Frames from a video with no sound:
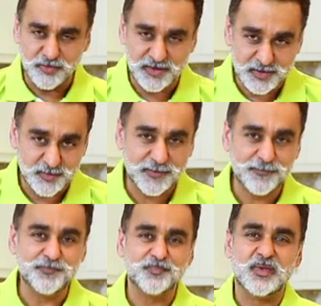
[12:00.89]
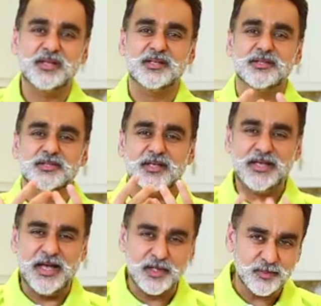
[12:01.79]
welcoming. The
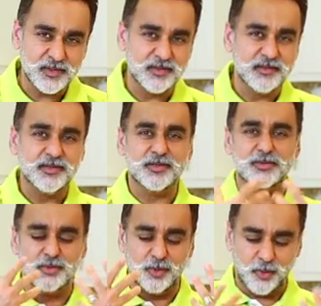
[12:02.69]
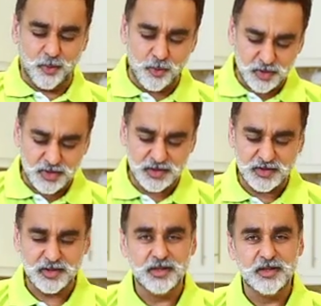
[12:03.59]
caramel, the coconut,